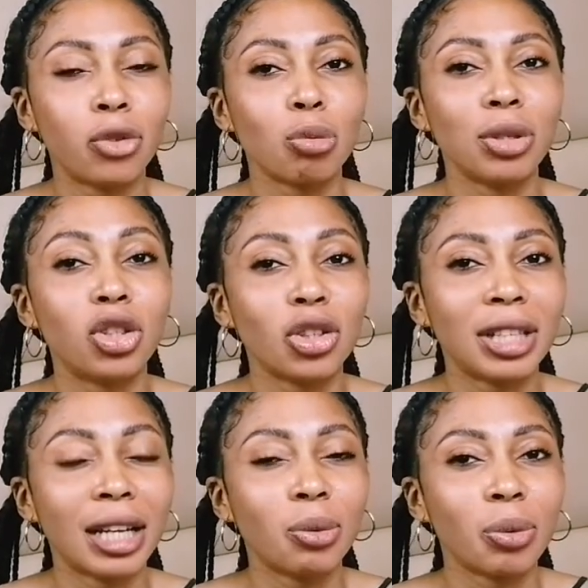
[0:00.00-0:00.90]
to be
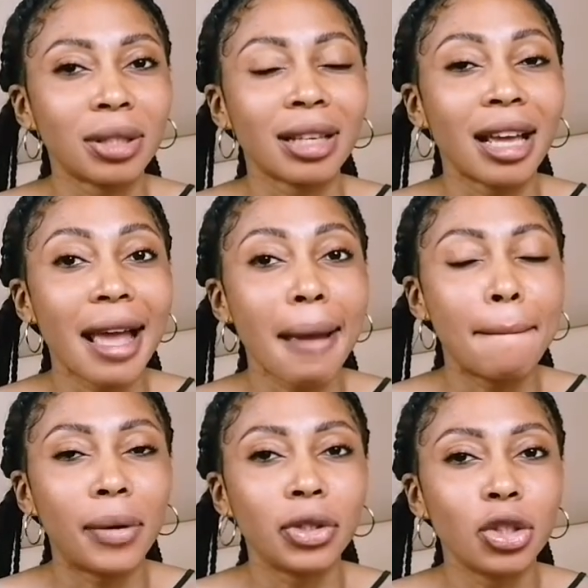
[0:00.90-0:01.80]
treated with
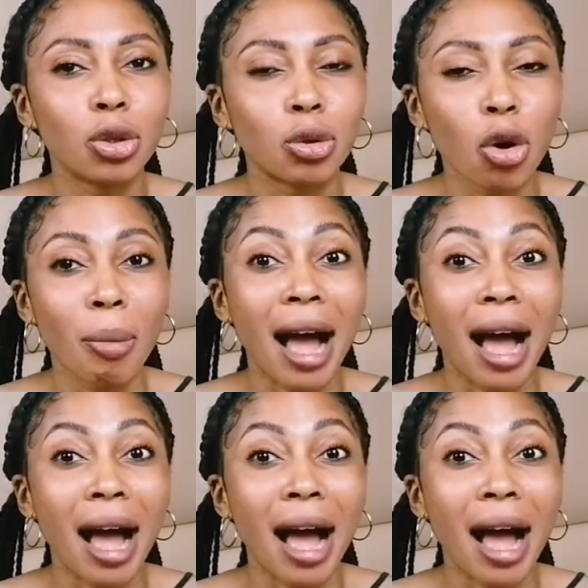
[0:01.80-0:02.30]
a body scrub.